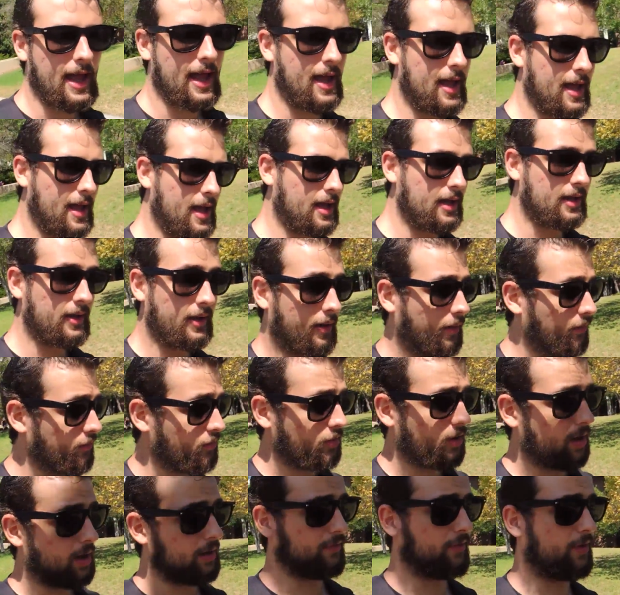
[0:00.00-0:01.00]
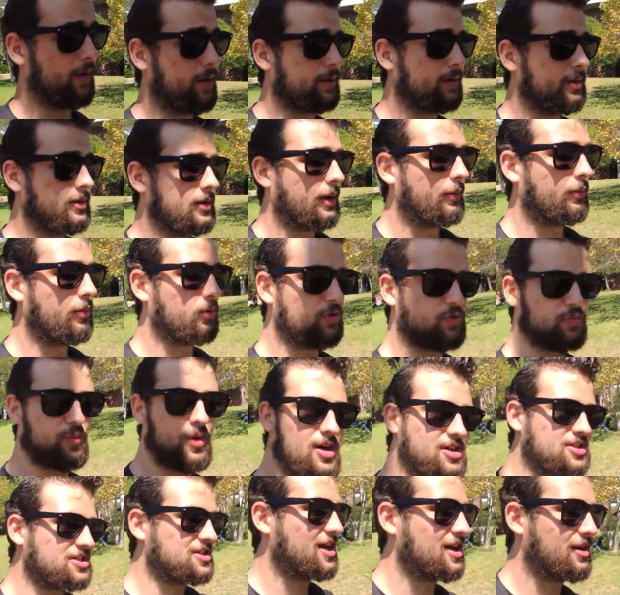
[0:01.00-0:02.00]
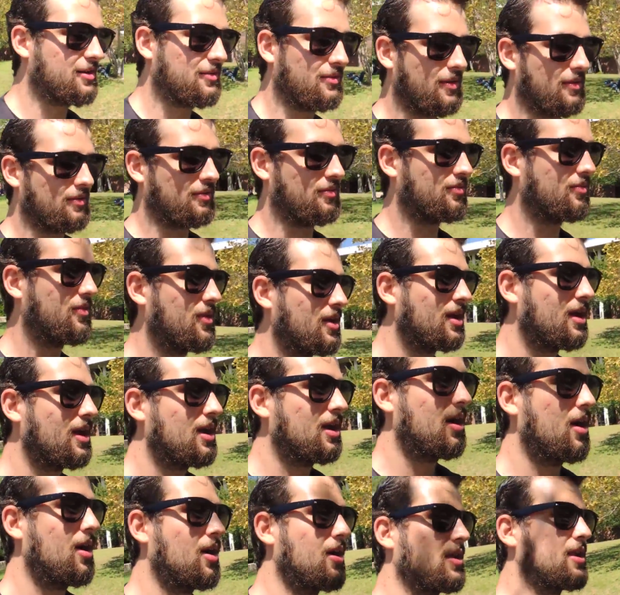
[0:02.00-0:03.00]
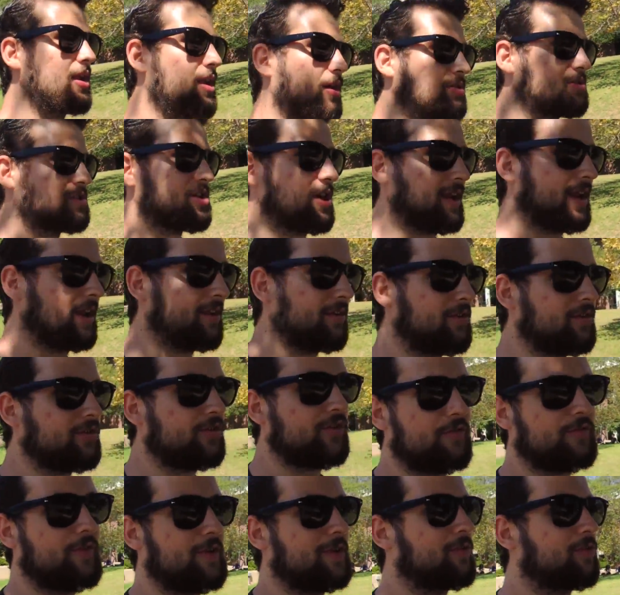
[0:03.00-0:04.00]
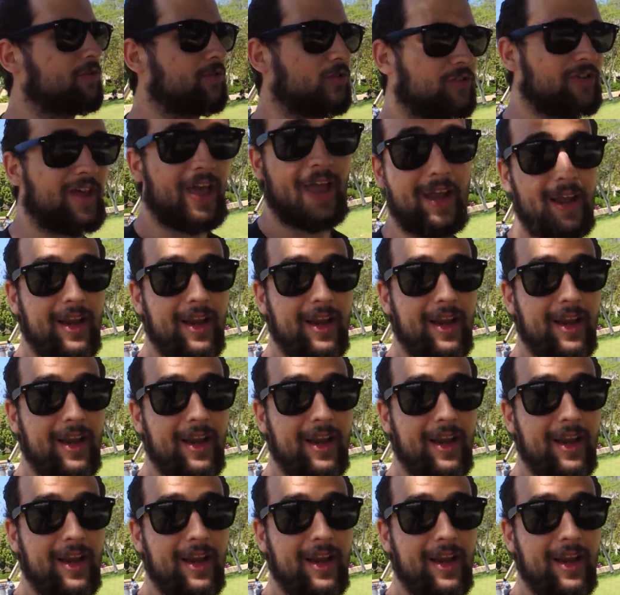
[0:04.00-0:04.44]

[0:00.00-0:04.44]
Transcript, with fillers: and that was a lot of fun. And we were just watching that and you know checking out YouTube videos and just